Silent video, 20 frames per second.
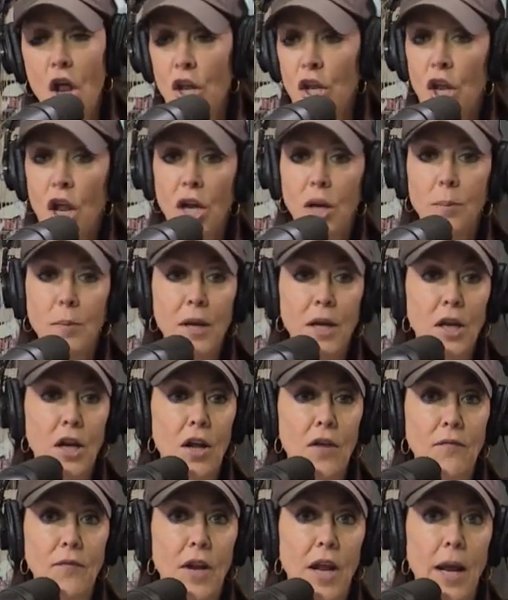Not a big
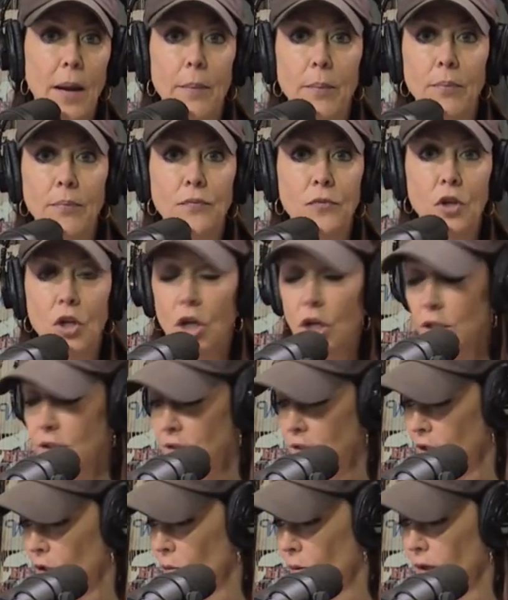enough name.
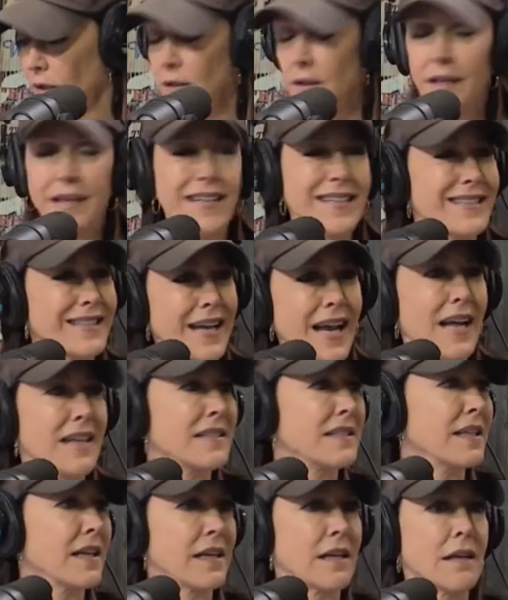Let's see the re- like he's
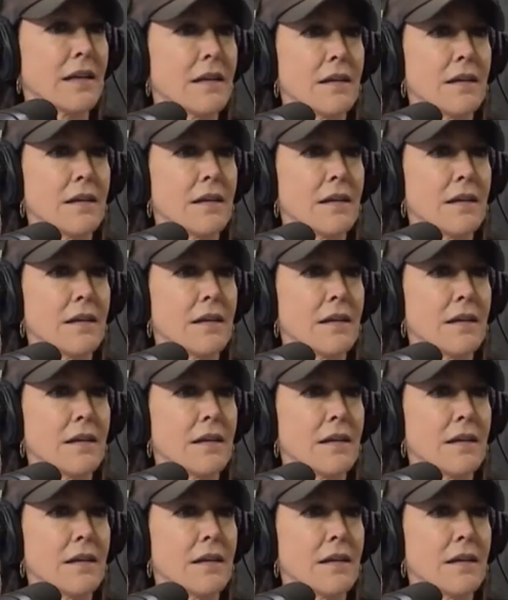casting